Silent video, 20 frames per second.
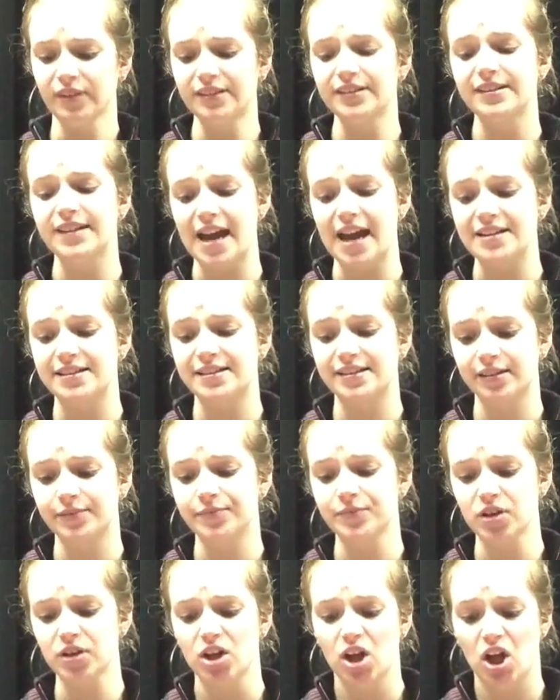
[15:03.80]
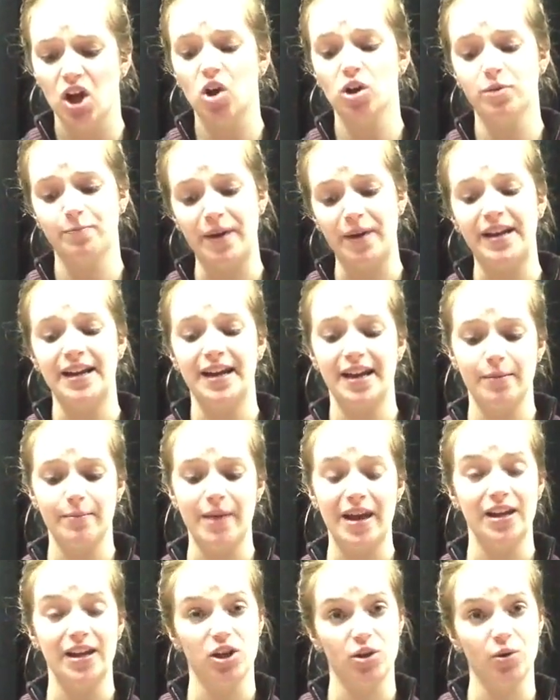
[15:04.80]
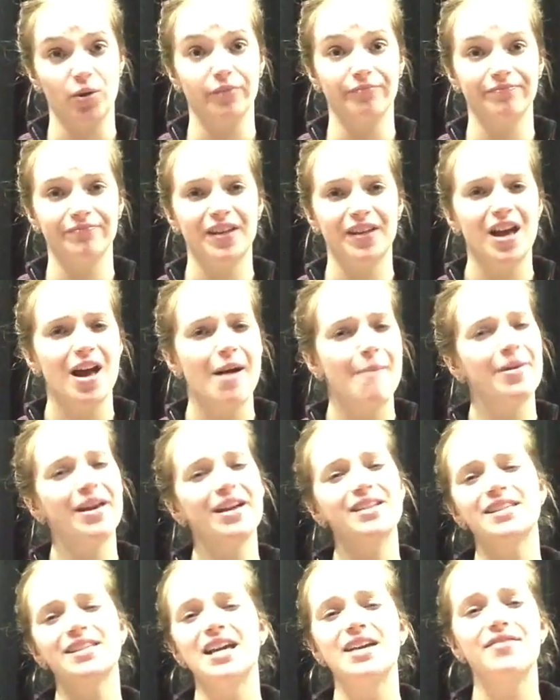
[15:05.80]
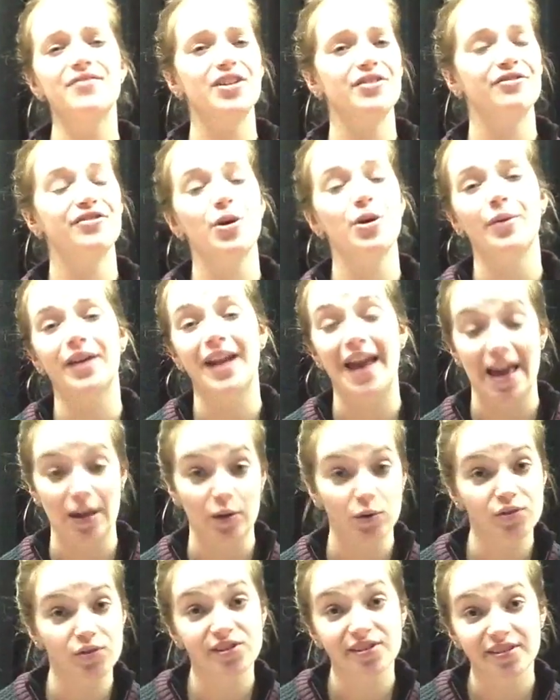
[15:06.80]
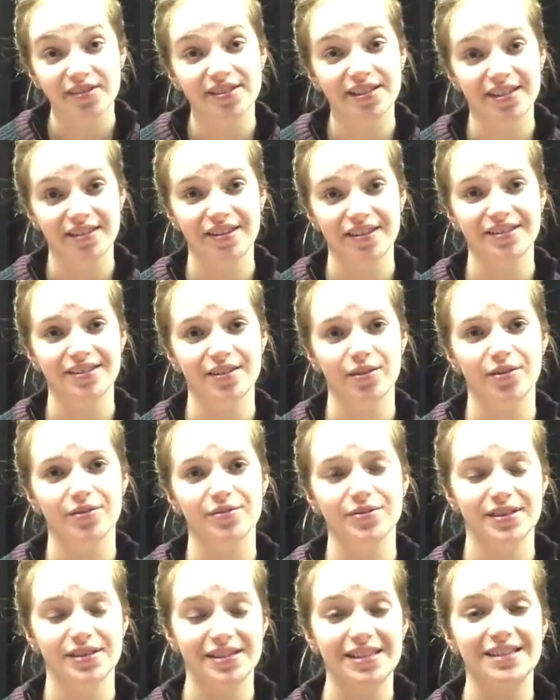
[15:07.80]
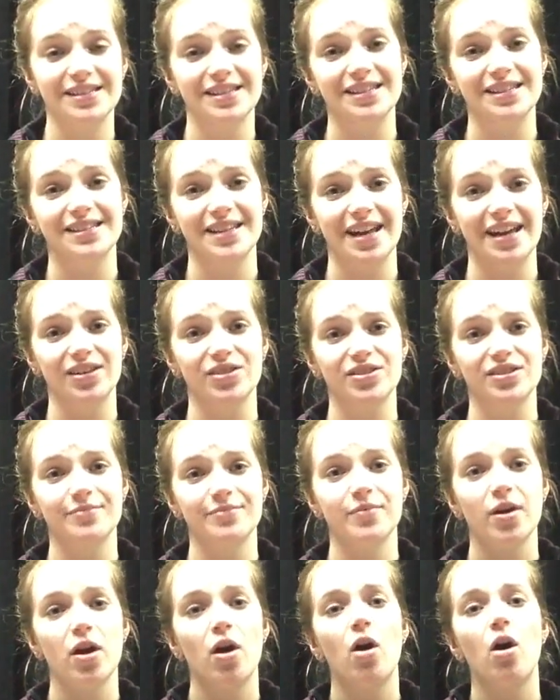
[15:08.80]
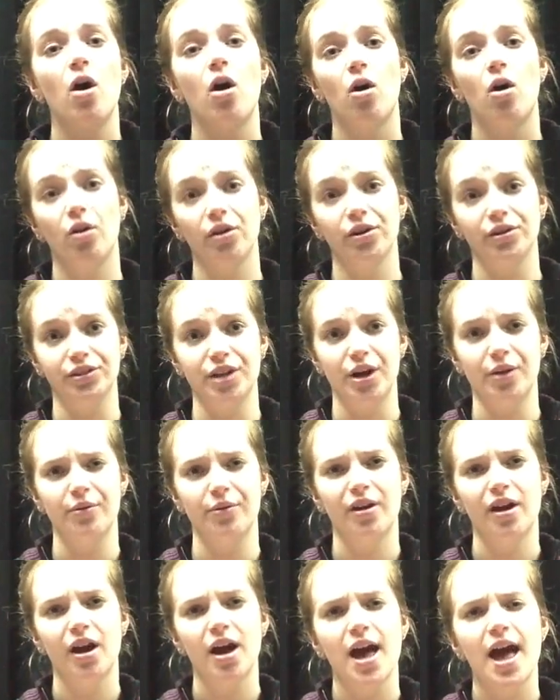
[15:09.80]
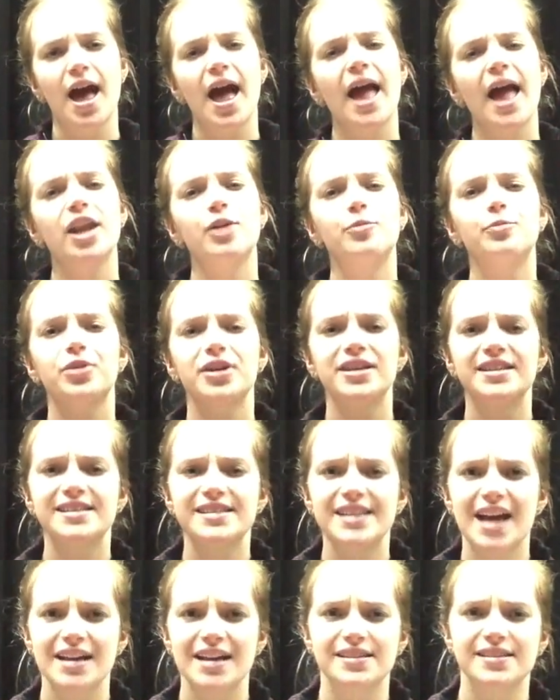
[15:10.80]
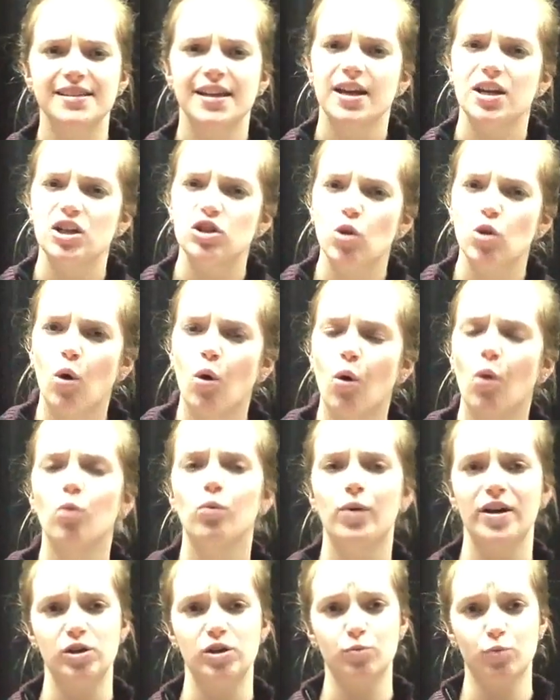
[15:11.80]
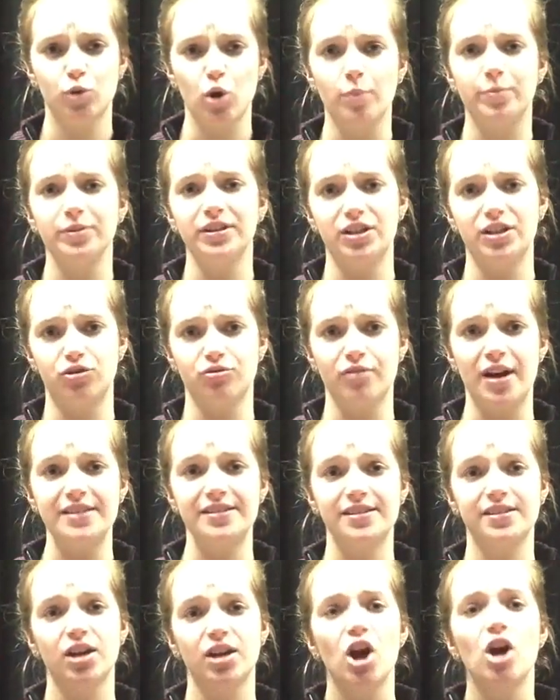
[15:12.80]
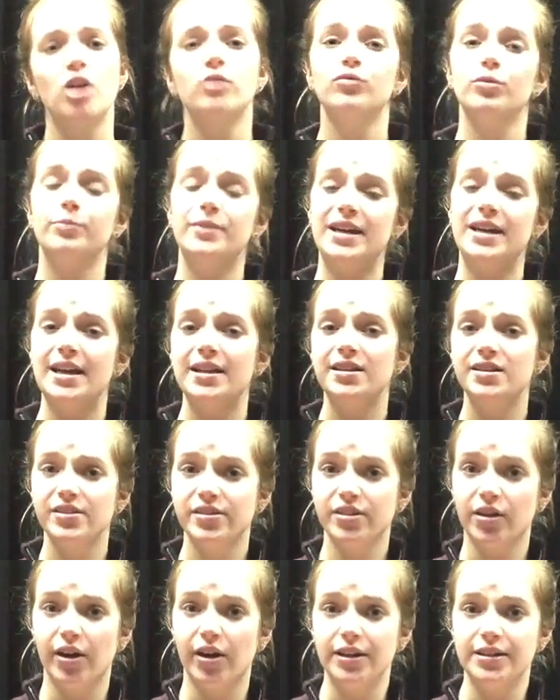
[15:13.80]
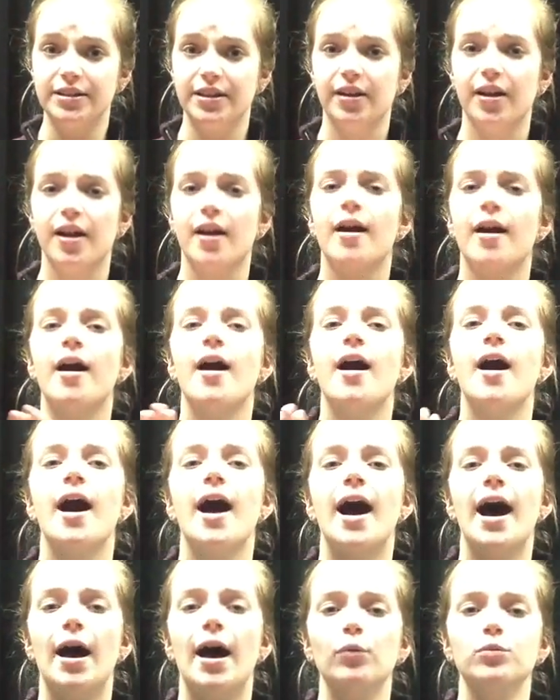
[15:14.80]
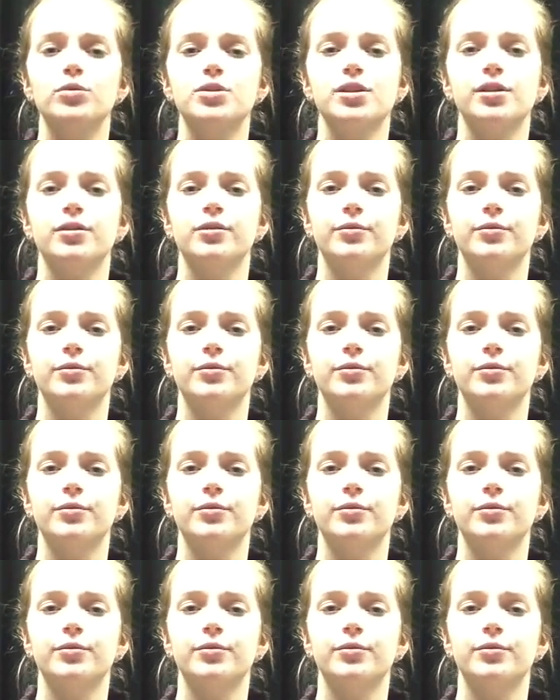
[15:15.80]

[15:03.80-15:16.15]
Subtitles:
Yes, I'd better get a manicure, because even if no one else sees these nails, I'll know. And a princess is always properly dressed from the inside out.